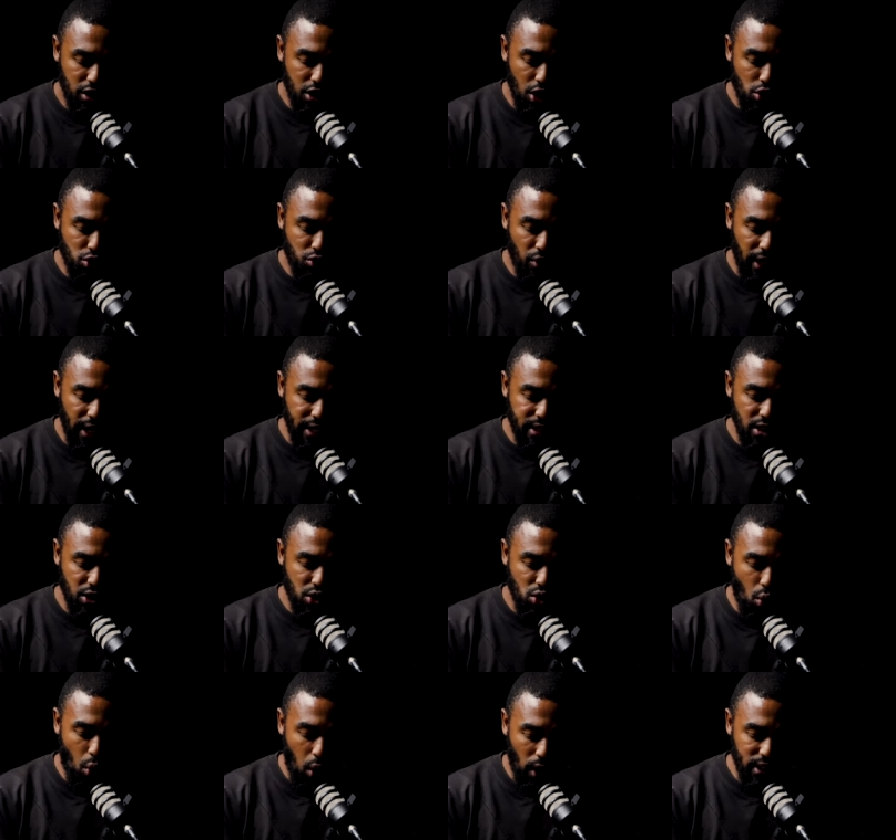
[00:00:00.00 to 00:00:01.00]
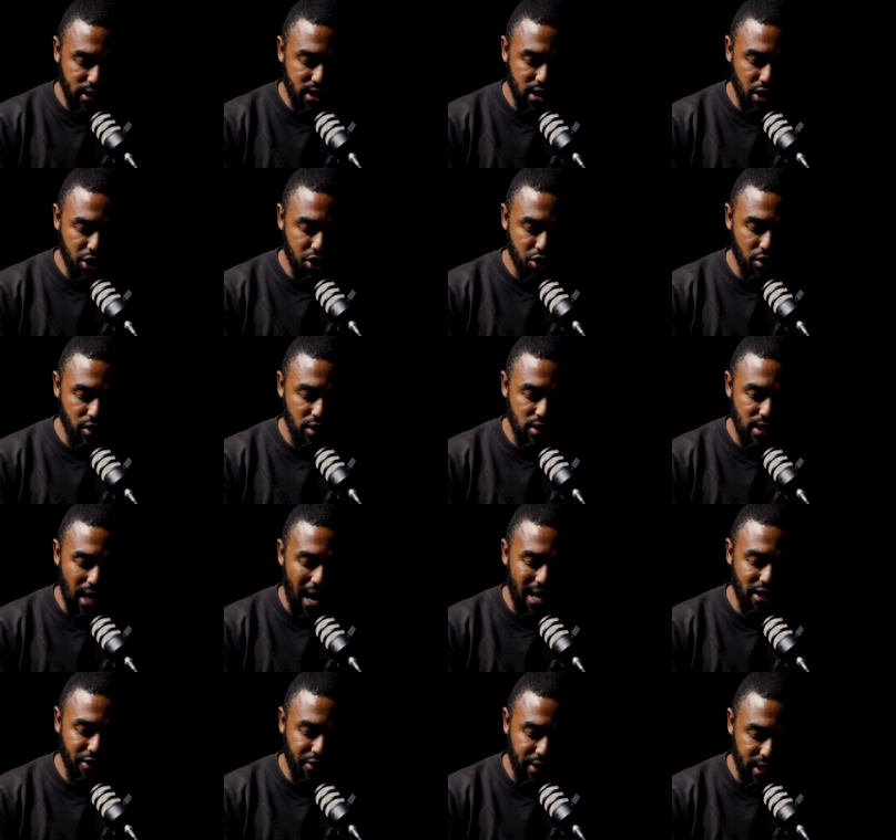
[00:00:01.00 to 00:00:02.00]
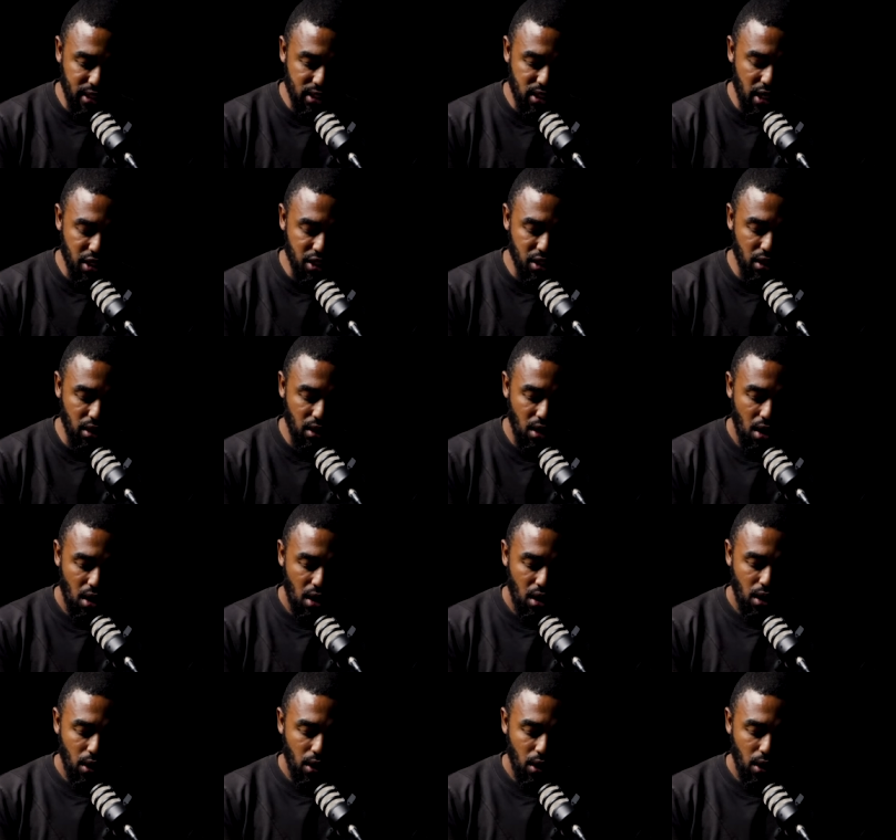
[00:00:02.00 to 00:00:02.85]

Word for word: those relating to quality assurance and accreditation,